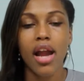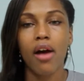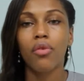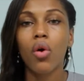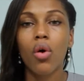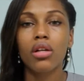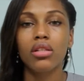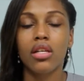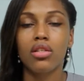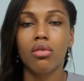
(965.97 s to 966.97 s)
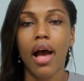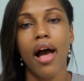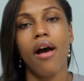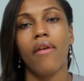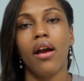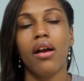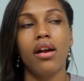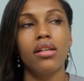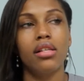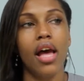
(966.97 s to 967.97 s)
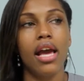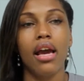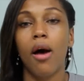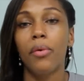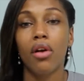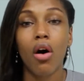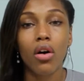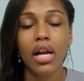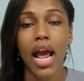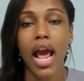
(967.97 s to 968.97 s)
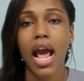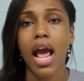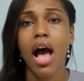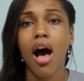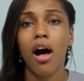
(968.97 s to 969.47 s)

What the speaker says: Now, of course, they do have areas like up in Hongdae,